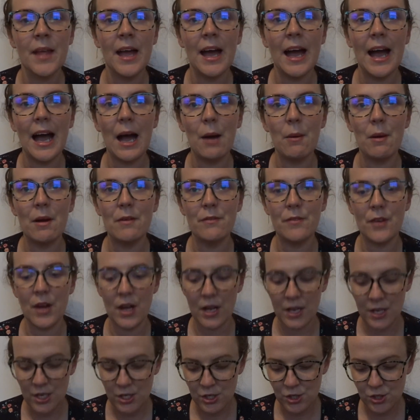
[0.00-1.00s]

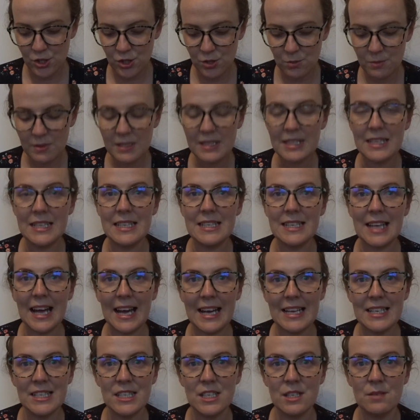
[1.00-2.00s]
However, some of these
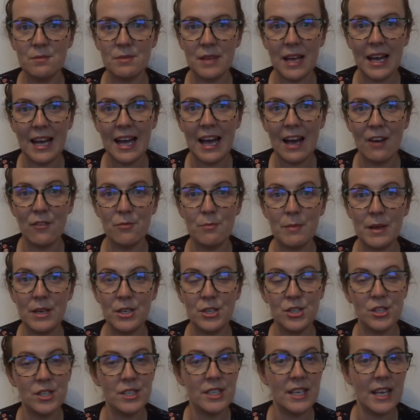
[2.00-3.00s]
items I have
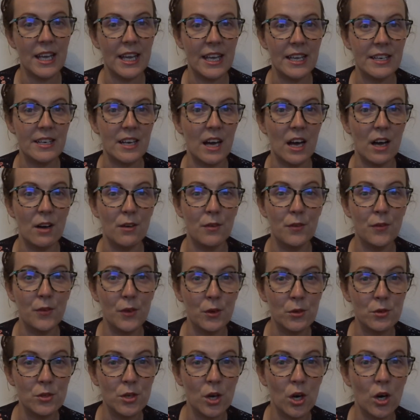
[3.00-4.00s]
mentioned in a
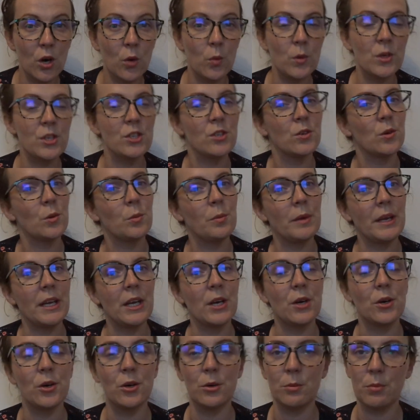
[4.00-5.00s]
food haul, which will be
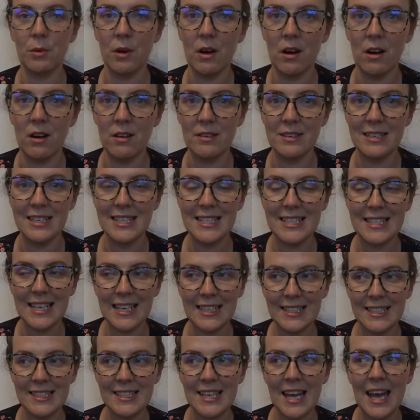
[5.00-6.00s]
up on
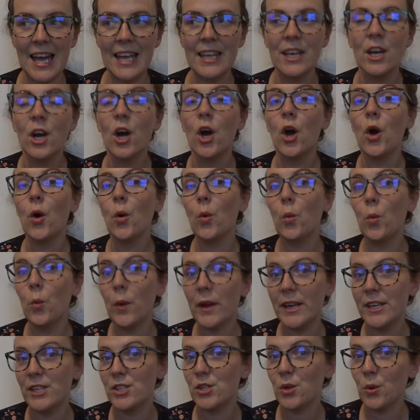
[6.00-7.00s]
Saturday,
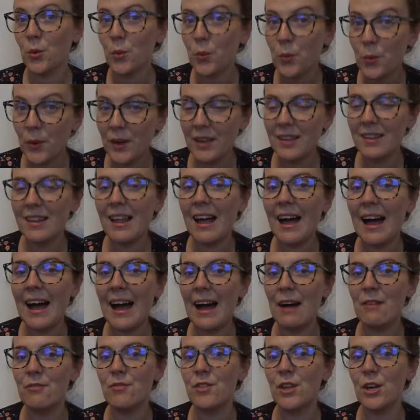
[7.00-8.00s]
which will
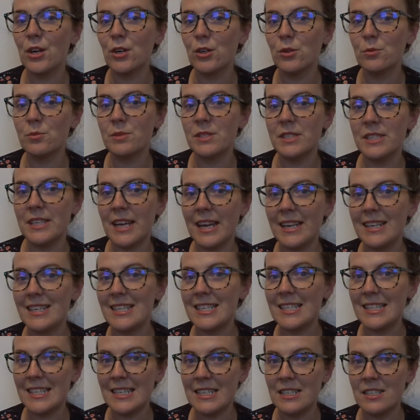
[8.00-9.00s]
have the up-to-date
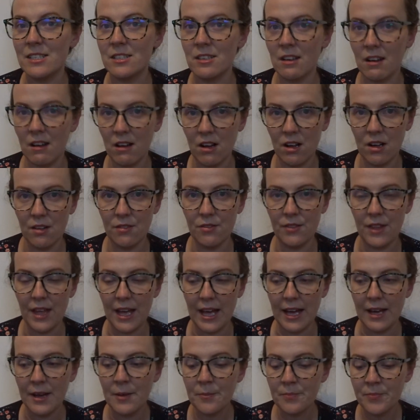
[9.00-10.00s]
sins on
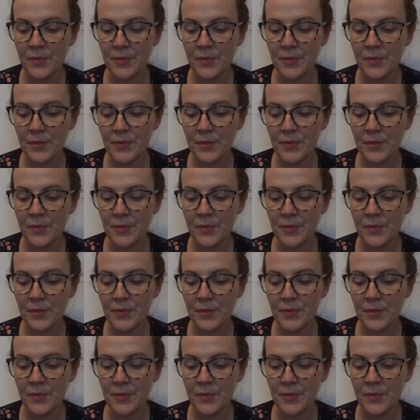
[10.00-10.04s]
there.